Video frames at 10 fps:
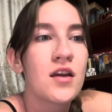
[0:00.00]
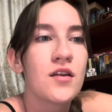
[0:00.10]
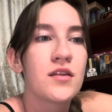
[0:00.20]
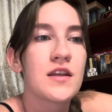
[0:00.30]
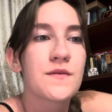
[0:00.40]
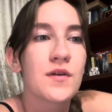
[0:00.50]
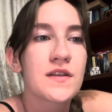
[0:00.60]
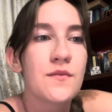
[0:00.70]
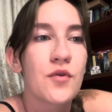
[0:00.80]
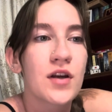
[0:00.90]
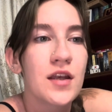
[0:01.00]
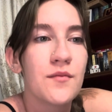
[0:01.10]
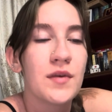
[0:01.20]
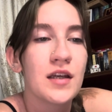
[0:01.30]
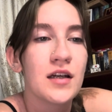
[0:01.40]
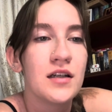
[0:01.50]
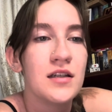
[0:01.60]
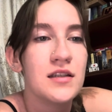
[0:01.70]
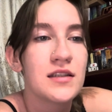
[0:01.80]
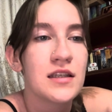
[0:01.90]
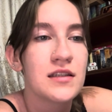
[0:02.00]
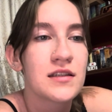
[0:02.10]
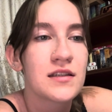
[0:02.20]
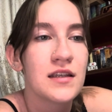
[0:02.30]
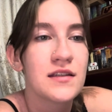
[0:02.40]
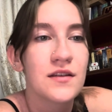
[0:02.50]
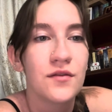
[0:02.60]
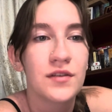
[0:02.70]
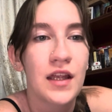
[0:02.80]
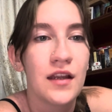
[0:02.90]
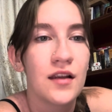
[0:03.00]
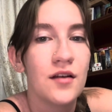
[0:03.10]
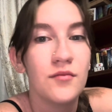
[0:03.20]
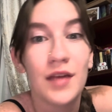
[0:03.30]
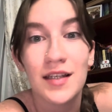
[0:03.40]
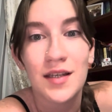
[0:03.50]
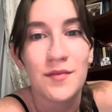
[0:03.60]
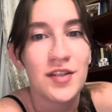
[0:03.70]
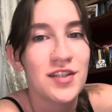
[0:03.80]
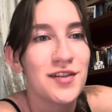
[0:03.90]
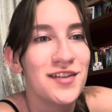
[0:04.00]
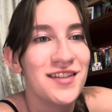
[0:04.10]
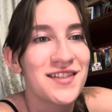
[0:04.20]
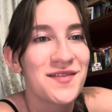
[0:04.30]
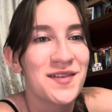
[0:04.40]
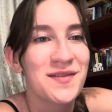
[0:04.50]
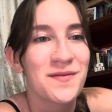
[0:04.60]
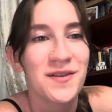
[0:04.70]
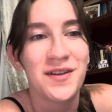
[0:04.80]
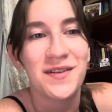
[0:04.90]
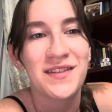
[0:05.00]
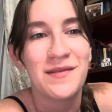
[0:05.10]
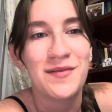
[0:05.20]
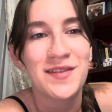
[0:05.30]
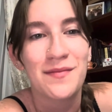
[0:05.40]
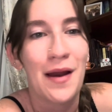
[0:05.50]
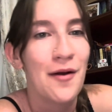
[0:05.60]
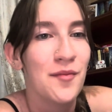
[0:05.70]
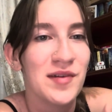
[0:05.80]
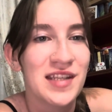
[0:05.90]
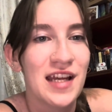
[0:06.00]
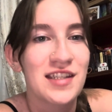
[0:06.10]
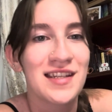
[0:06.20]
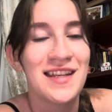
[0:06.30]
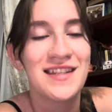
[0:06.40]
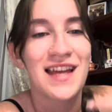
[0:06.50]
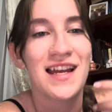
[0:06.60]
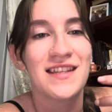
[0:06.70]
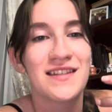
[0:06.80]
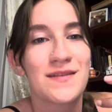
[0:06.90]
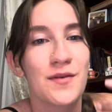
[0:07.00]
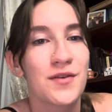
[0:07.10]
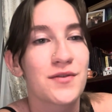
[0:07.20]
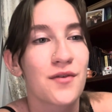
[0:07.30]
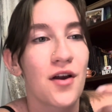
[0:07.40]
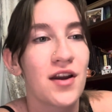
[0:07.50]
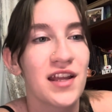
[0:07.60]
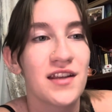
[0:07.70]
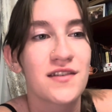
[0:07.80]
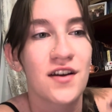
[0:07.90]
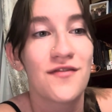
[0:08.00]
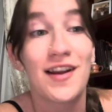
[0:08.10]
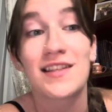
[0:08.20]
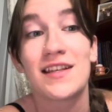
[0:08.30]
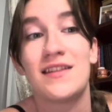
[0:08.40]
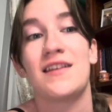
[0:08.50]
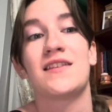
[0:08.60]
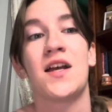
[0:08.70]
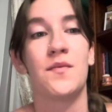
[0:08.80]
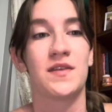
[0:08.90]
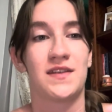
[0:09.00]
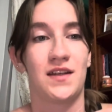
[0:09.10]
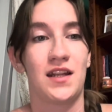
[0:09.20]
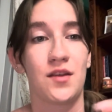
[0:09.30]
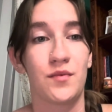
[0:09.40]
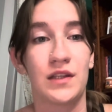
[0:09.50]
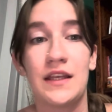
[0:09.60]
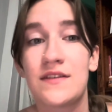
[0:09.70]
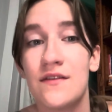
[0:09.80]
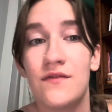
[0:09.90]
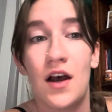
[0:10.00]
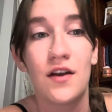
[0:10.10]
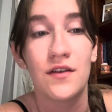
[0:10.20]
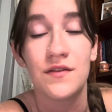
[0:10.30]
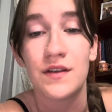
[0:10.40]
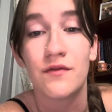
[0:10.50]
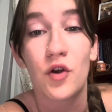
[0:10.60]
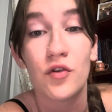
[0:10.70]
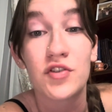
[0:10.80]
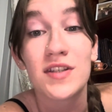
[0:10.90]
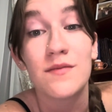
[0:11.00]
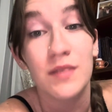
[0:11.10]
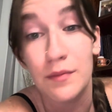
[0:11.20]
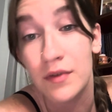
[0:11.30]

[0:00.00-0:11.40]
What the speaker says: This work is important because since the Old Kingdom, as I mentioned, Sphinx were symbols of power and protections. As spiritual guardians, artifacts like these help us study the beliefs and values of cultures and people